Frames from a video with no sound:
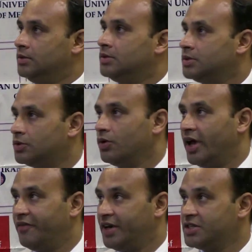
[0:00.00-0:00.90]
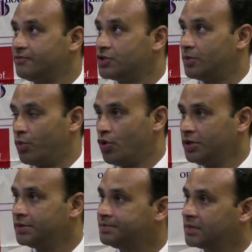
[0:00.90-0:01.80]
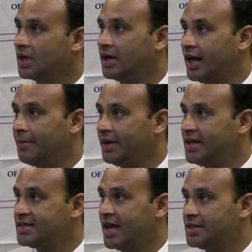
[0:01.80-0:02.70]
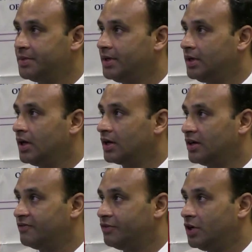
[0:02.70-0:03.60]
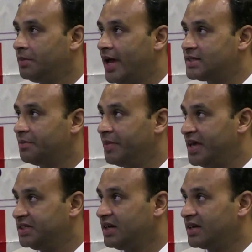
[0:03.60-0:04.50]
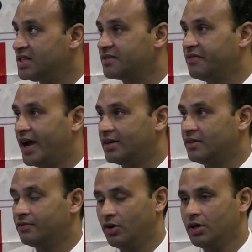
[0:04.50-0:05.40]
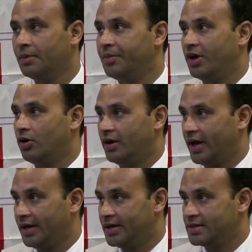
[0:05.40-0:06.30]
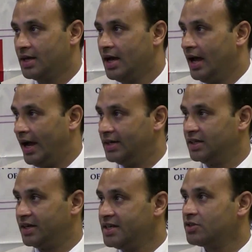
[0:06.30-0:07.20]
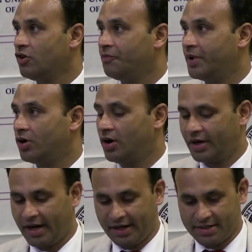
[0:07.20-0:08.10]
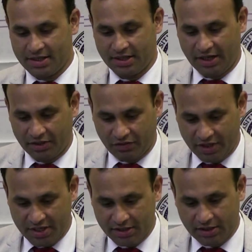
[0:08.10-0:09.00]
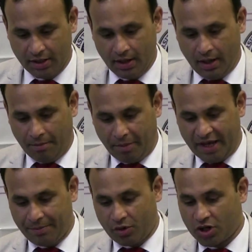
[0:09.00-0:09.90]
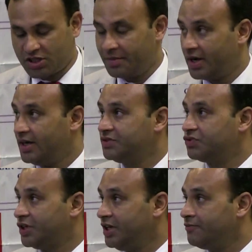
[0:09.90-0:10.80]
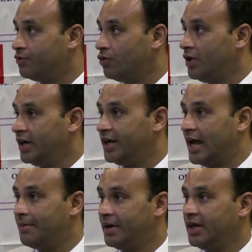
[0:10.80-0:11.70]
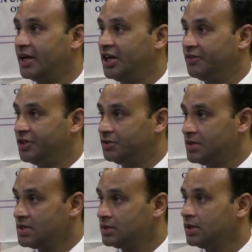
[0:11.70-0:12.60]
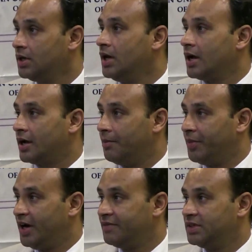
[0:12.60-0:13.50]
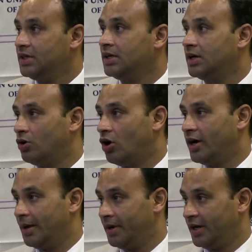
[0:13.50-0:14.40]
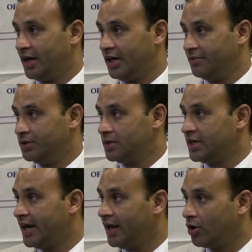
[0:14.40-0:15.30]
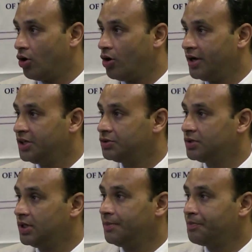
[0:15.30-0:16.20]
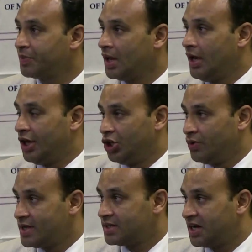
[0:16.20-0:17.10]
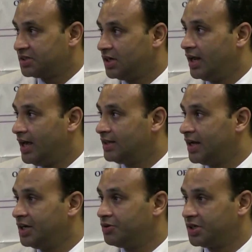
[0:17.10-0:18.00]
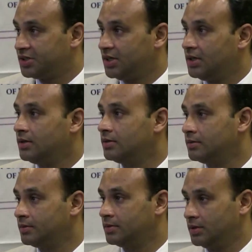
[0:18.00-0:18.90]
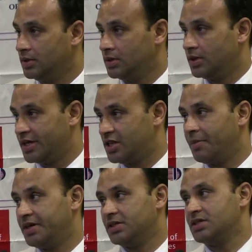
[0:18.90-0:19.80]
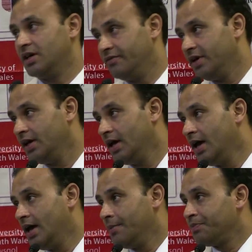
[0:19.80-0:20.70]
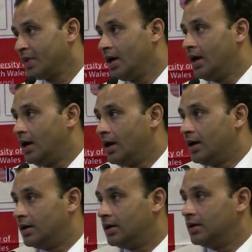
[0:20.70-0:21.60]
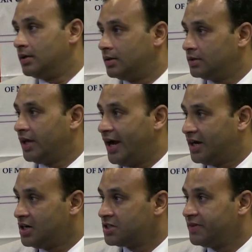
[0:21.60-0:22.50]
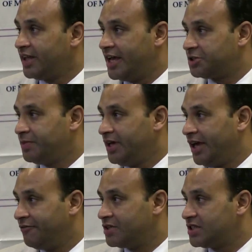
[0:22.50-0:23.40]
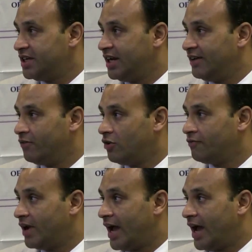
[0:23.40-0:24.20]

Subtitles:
So, evidence for support. Diabetes has been confirmed as a major risk factor for periodontitis, and the risk of periodontitis is increased by approximately 3-fold in diabetic individuals compared with the non-diabetic individuals. And according to the US National Health and Nutritional Examination Survey, the adults with HbA1c level of